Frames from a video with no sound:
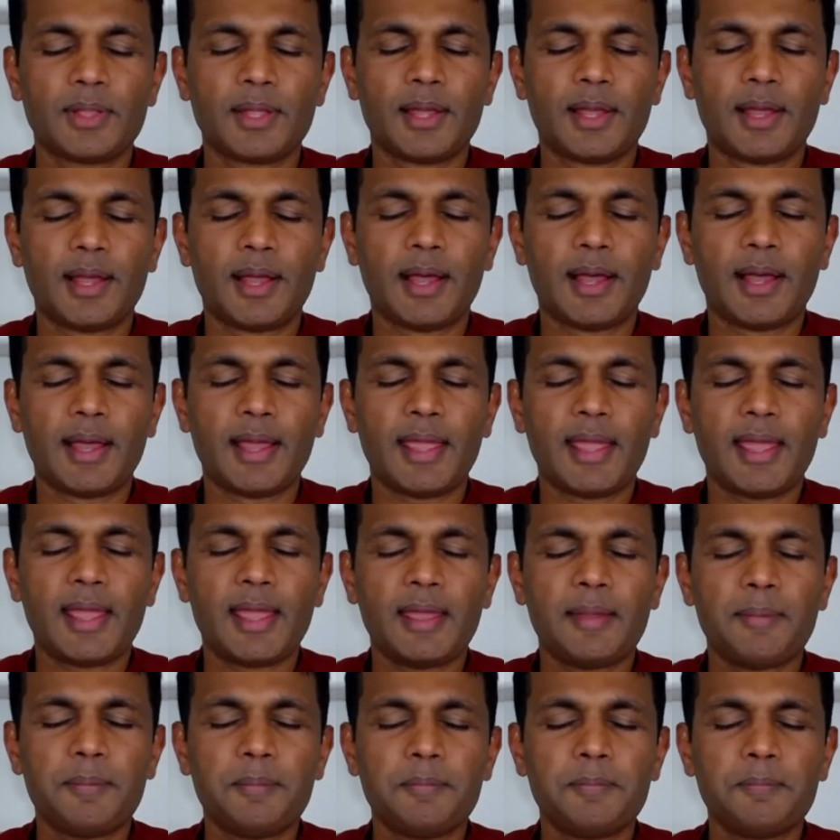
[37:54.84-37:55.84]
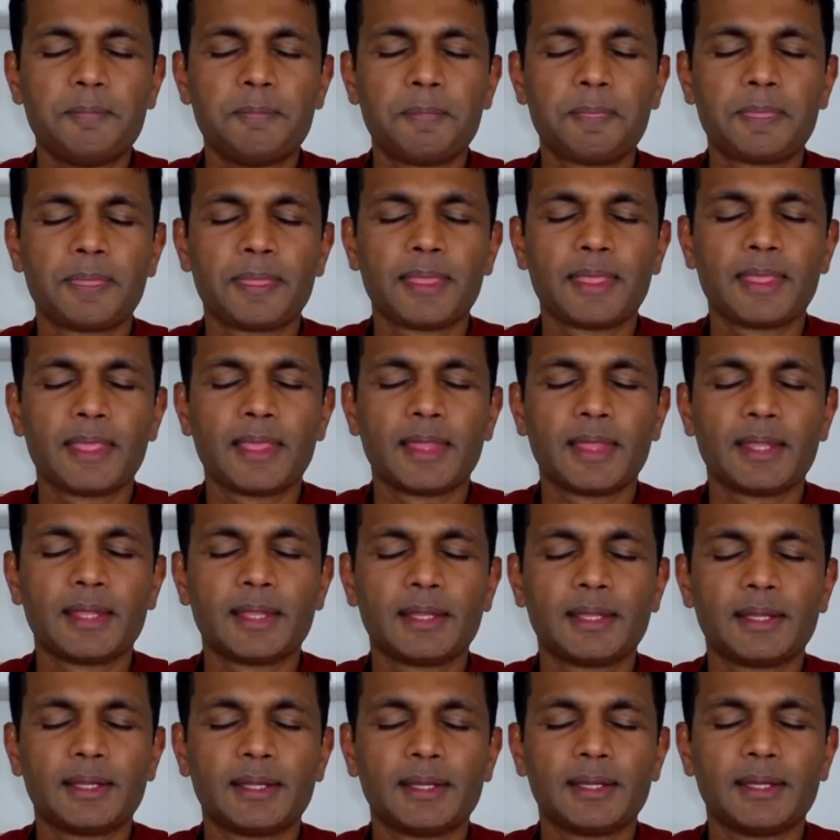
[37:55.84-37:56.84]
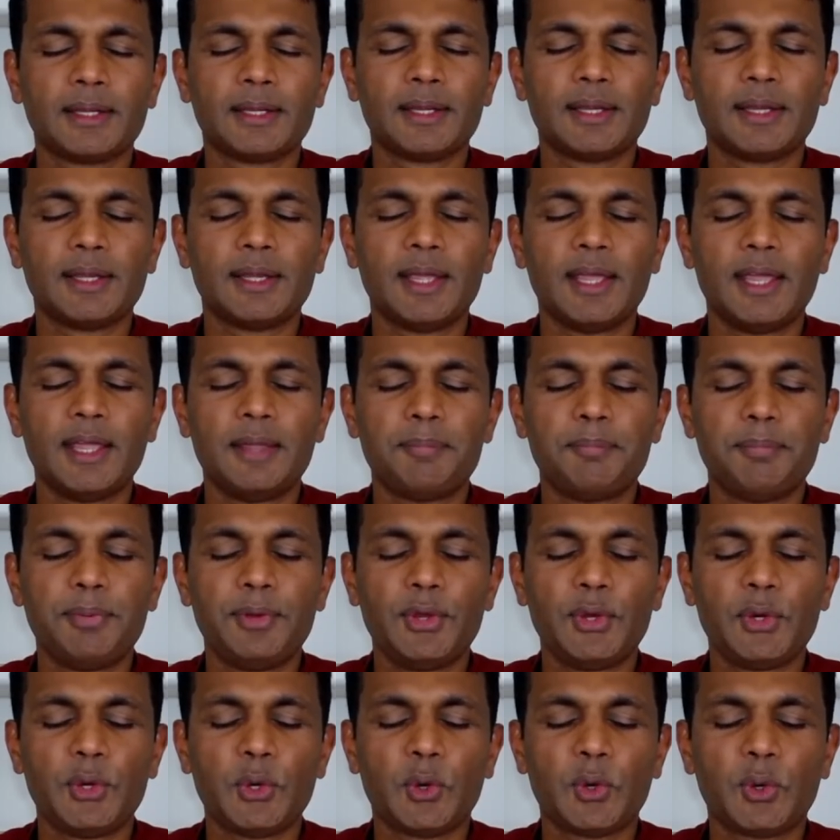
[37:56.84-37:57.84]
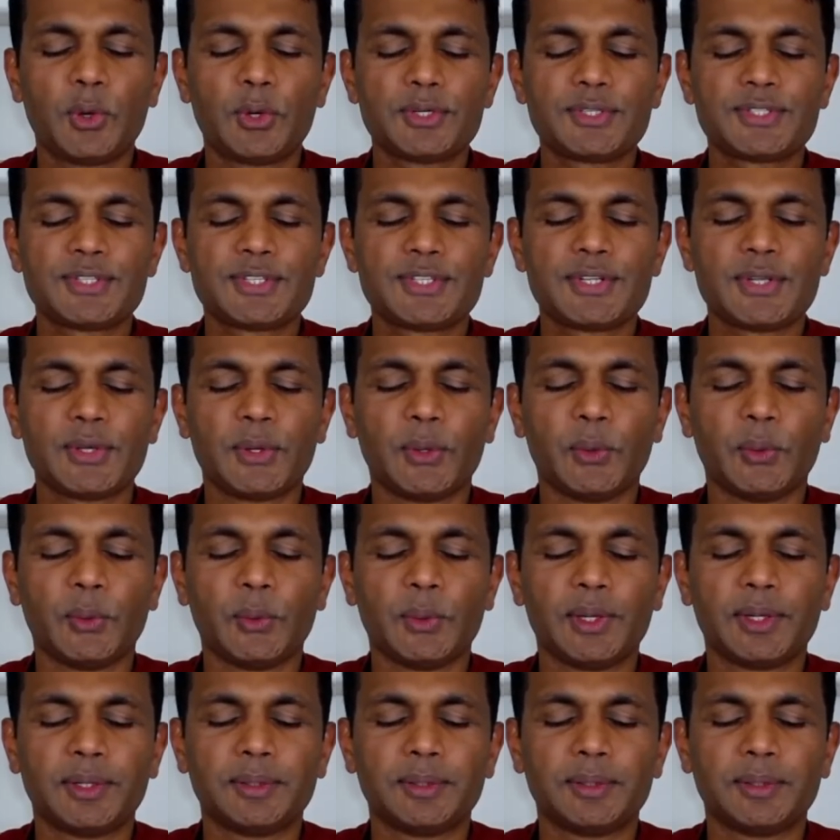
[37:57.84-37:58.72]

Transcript: I am a pure soul,